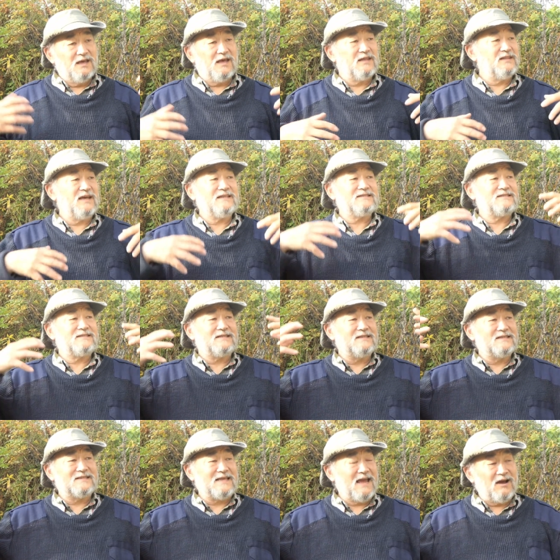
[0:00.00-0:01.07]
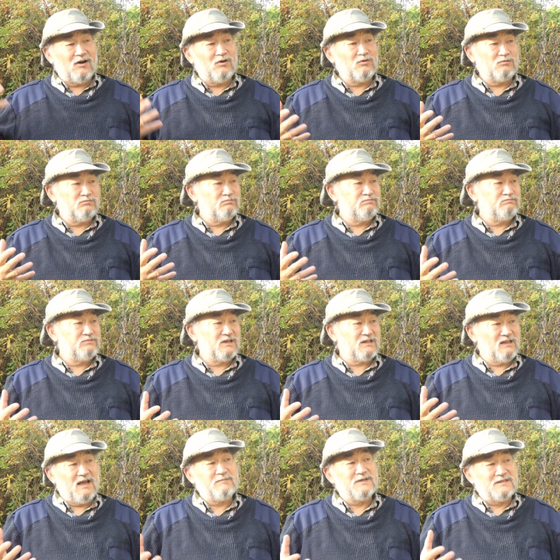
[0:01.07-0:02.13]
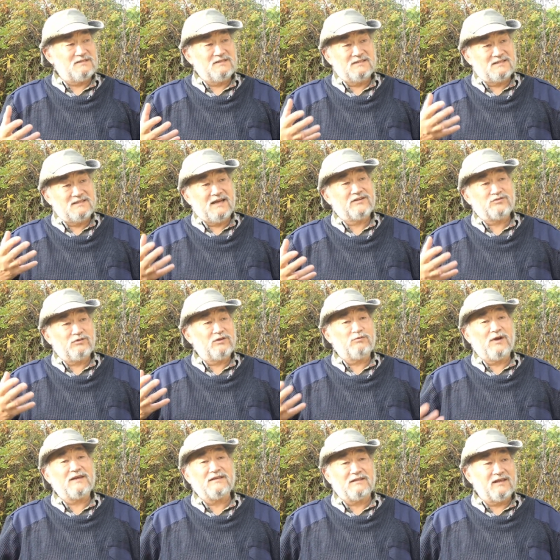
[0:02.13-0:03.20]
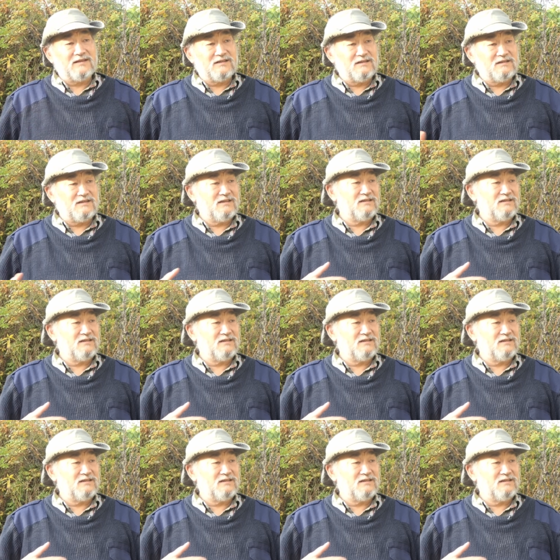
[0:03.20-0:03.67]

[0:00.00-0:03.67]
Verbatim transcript: And that is how the climate is naturally regulated.